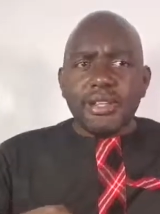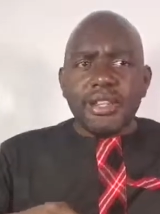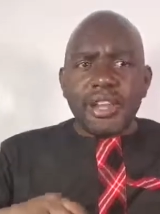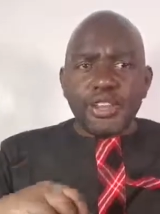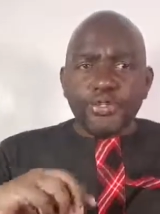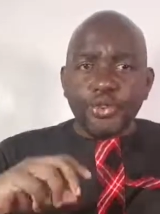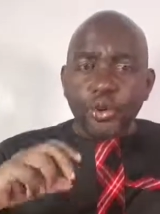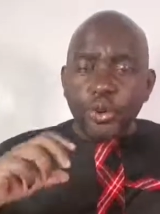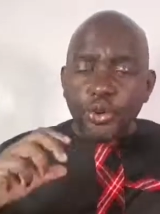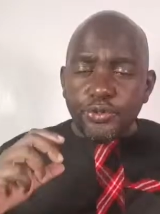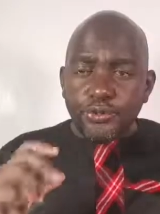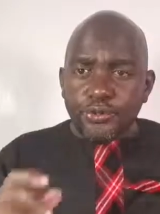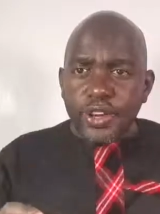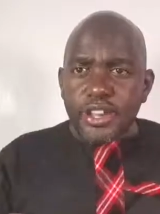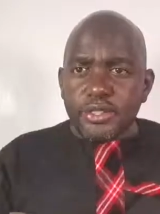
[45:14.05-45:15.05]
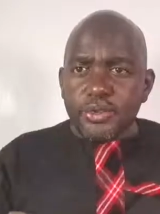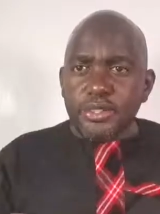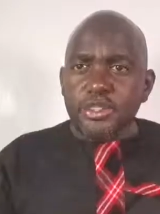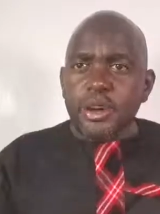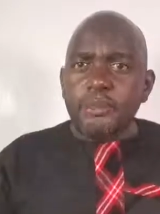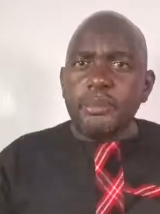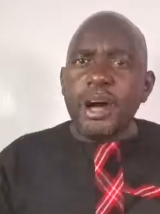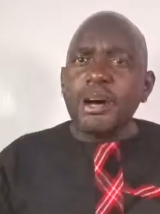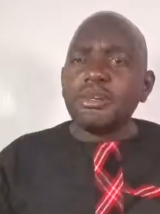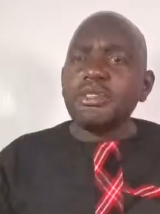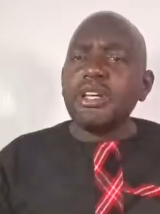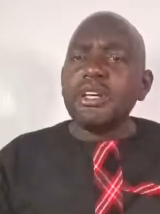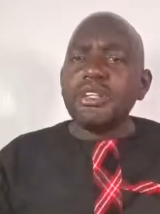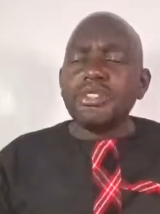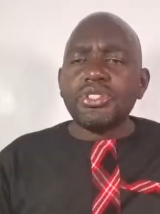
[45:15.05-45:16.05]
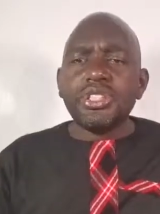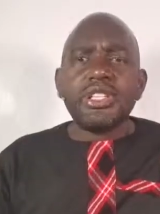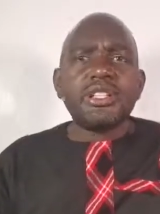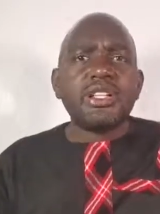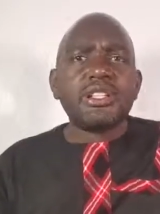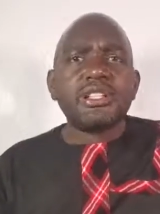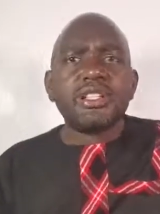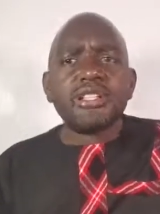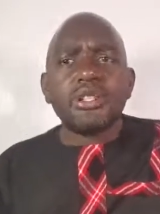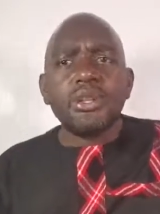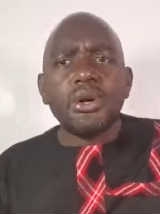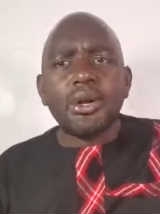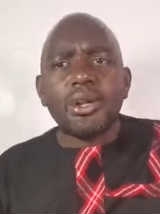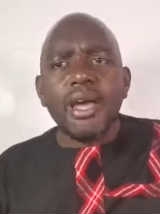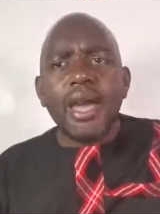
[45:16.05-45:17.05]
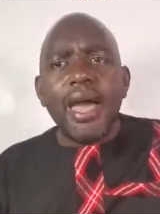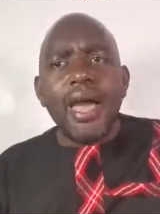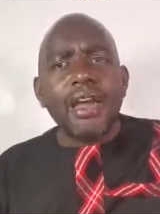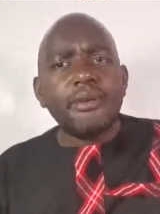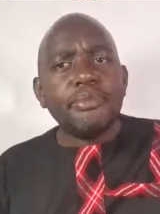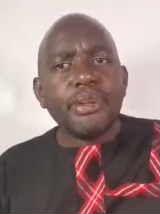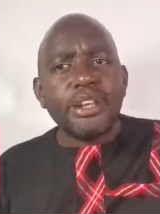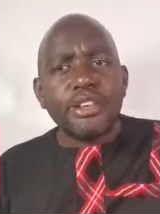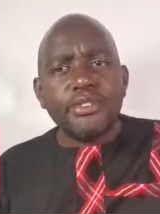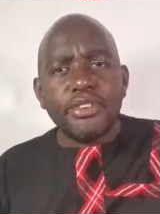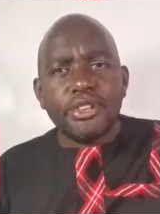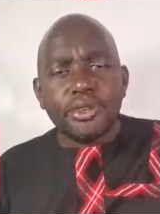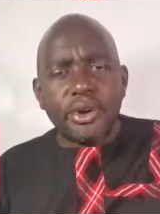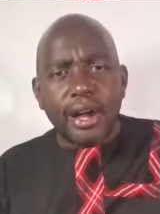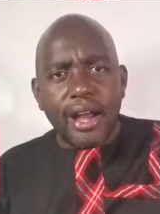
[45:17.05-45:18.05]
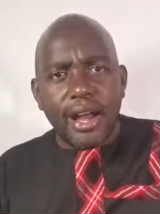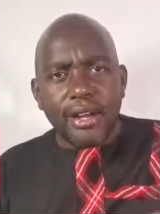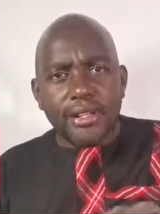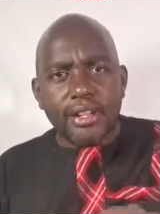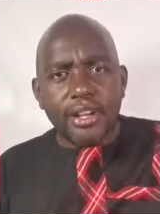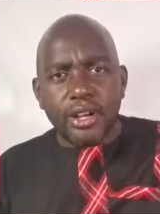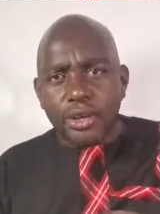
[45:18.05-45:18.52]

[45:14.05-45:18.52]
That if you confess with your mouth, Jesus is Lord, and believe in your heart,